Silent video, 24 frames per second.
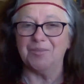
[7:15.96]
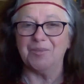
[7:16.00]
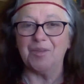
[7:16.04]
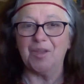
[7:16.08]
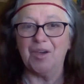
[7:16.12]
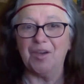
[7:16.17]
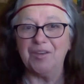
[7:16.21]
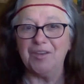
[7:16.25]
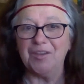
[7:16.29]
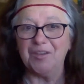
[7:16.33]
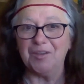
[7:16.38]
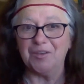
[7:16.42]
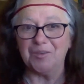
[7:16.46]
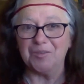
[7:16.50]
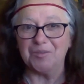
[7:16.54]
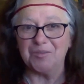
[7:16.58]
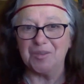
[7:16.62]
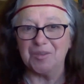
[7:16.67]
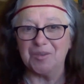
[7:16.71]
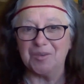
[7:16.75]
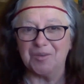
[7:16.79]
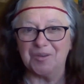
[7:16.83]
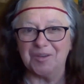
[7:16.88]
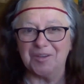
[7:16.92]
audio
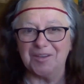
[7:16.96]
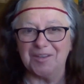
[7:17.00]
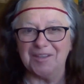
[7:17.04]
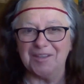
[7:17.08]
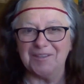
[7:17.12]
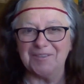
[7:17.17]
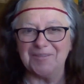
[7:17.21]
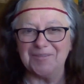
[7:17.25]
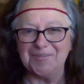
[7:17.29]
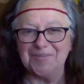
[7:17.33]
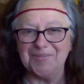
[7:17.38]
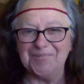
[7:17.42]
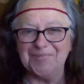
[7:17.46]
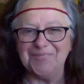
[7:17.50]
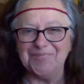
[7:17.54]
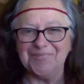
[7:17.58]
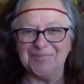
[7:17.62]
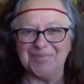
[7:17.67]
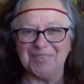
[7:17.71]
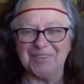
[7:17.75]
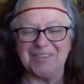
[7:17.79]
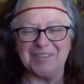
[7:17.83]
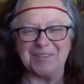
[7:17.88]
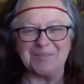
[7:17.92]
recording.
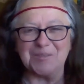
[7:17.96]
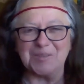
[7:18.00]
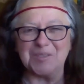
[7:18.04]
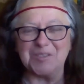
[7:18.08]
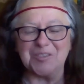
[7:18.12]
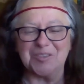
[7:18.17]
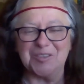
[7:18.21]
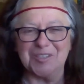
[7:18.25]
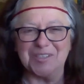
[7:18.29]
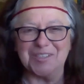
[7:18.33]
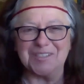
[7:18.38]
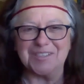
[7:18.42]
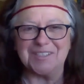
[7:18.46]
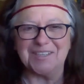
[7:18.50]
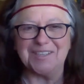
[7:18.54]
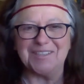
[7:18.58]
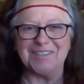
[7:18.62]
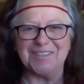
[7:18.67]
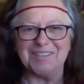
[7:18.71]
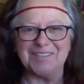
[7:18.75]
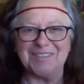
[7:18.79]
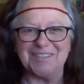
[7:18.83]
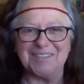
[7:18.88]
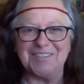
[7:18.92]
And I'm so
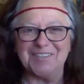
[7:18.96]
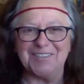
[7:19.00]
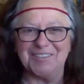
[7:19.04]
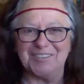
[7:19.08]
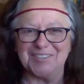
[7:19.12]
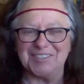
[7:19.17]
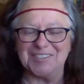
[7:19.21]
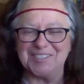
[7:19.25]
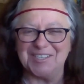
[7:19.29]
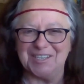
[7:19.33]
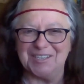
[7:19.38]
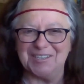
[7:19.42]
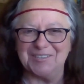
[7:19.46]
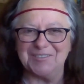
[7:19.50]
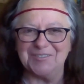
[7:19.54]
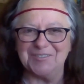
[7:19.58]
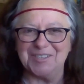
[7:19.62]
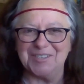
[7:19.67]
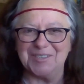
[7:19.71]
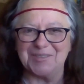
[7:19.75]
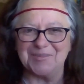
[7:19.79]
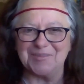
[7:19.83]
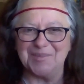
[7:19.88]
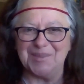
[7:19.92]
excited that y'all stayed
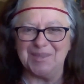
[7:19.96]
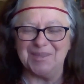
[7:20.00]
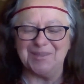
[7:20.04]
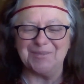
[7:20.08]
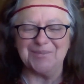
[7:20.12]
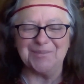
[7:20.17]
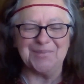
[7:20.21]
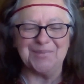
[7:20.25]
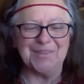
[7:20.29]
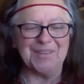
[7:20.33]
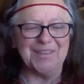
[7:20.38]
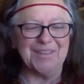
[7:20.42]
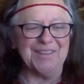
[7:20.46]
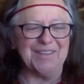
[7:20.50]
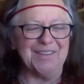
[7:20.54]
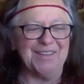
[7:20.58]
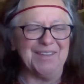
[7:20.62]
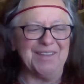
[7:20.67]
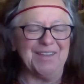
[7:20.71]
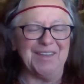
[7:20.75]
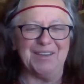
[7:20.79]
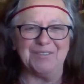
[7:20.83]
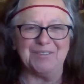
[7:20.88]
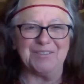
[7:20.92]
with me.
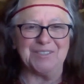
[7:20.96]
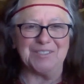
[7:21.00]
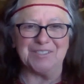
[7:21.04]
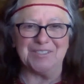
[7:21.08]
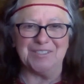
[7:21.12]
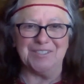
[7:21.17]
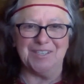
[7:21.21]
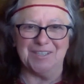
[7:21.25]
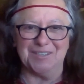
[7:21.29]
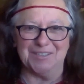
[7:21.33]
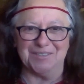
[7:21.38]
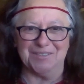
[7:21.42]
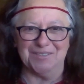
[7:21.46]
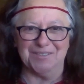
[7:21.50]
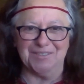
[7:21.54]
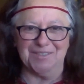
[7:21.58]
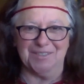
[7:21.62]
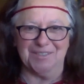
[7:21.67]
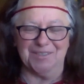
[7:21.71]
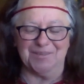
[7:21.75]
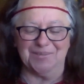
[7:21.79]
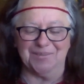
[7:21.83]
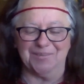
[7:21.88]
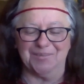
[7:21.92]
That was a lot of
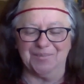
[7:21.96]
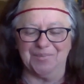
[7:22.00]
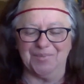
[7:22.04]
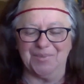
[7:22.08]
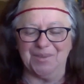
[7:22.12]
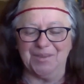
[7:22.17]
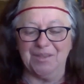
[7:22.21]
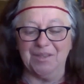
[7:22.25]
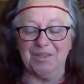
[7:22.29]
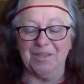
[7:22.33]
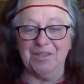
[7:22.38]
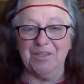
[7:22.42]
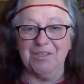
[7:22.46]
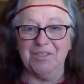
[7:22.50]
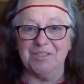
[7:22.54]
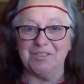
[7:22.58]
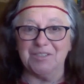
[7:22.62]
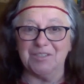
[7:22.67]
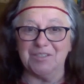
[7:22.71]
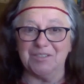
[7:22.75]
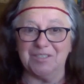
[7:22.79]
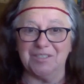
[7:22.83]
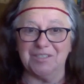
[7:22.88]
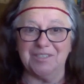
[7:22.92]
fun.
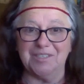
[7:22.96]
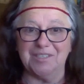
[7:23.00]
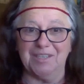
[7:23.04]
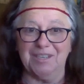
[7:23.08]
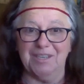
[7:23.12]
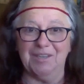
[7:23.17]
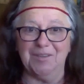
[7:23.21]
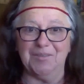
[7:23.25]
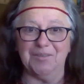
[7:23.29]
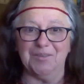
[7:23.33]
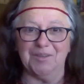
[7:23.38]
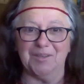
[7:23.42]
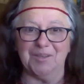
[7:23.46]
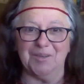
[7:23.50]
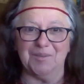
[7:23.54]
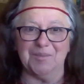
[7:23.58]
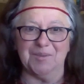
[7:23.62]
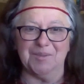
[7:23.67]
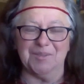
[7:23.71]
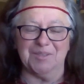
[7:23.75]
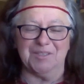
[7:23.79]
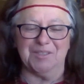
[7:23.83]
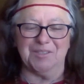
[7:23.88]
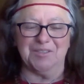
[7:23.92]
So today what I'm
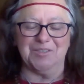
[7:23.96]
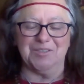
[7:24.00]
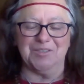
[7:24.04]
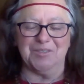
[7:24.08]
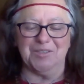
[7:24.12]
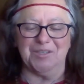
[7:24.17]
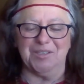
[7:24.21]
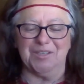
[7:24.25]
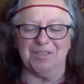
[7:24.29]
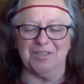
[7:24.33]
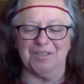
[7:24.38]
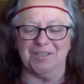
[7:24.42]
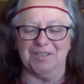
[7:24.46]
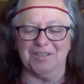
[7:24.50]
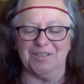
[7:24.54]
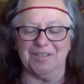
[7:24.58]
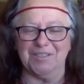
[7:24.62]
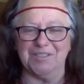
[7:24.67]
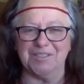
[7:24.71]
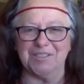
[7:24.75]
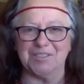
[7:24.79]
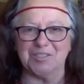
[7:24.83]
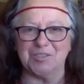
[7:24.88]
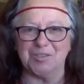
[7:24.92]
going to do here
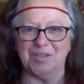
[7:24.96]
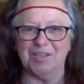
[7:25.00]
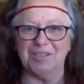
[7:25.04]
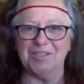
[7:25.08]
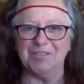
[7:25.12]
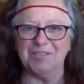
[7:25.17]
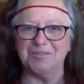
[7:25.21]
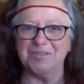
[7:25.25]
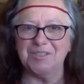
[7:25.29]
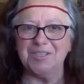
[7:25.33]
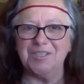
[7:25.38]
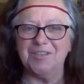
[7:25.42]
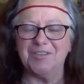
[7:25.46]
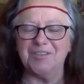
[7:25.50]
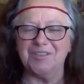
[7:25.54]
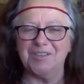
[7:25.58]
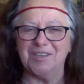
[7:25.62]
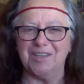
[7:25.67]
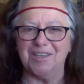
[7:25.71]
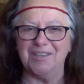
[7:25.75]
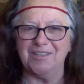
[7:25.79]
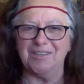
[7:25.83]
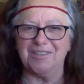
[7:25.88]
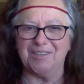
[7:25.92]
is try to
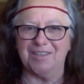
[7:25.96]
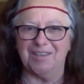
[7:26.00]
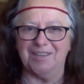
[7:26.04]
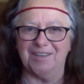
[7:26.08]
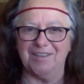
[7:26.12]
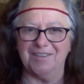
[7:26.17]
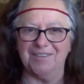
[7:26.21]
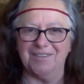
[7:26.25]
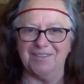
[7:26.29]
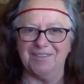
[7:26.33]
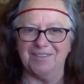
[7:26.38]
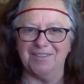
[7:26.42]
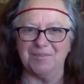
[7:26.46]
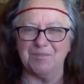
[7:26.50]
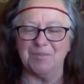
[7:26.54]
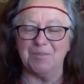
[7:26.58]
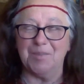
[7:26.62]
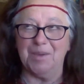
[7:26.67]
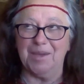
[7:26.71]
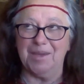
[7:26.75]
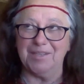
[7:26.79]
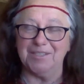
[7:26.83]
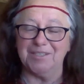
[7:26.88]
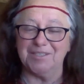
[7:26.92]
recreate that and
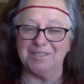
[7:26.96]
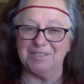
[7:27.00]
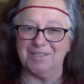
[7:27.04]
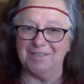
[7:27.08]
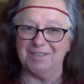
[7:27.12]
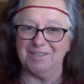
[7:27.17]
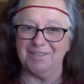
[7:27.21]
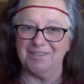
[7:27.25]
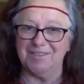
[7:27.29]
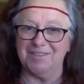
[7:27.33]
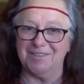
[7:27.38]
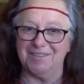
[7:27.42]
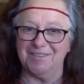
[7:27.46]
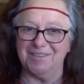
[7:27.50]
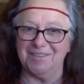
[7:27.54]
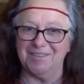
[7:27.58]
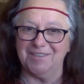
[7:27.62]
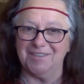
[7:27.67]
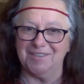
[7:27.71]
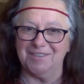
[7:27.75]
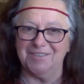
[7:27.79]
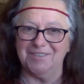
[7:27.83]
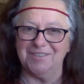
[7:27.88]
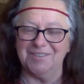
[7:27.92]
match that
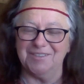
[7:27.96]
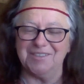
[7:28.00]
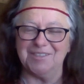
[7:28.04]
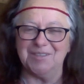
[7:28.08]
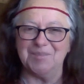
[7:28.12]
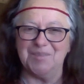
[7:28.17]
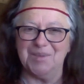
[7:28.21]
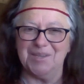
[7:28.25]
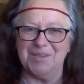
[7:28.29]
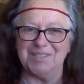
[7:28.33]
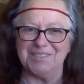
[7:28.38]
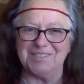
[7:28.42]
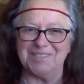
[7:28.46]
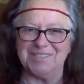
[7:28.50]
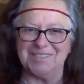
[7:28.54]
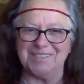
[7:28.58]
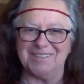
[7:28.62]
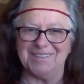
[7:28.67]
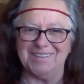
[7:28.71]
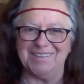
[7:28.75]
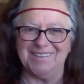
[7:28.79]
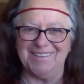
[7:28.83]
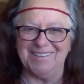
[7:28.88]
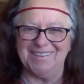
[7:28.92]
audio the best that
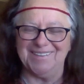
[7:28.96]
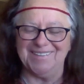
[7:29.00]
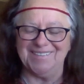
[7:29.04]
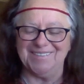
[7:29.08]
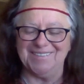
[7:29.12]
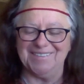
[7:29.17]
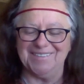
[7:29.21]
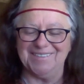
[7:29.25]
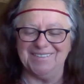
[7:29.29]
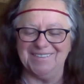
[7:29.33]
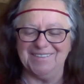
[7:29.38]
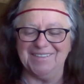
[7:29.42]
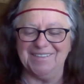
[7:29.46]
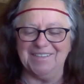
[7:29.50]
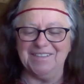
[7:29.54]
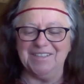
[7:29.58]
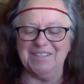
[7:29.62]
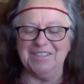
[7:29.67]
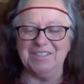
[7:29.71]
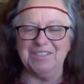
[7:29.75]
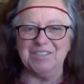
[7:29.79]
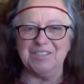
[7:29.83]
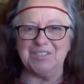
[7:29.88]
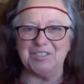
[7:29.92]
I can.
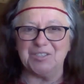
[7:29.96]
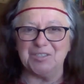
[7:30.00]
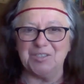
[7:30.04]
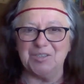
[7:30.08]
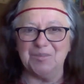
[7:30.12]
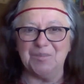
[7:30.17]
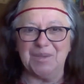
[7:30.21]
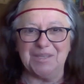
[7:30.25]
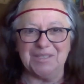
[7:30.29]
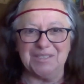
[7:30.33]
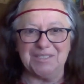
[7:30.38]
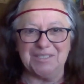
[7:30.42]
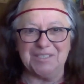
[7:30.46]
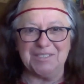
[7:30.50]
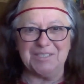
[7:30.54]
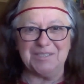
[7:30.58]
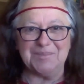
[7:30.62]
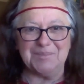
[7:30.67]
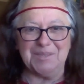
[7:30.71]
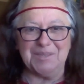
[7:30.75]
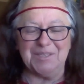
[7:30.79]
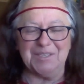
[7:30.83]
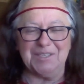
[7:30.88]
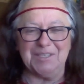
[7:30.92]
So you may see
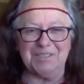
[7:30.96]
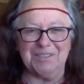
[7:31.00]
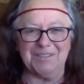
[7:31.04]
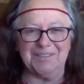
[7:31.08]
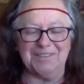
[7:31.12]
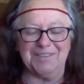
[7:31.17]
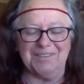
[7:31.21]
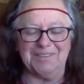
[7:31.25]
me